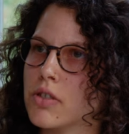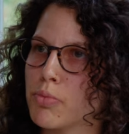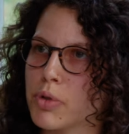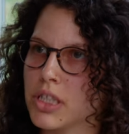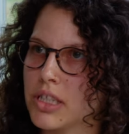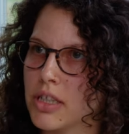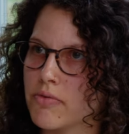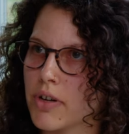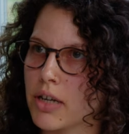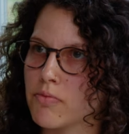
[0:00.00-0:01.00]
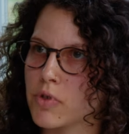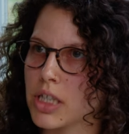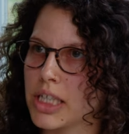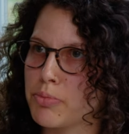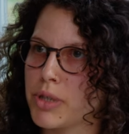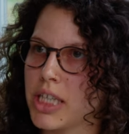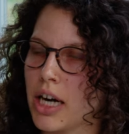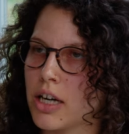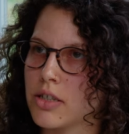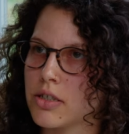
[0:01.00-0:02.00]
or the policy framework
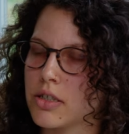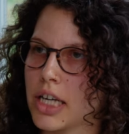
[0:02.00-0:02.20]
EPR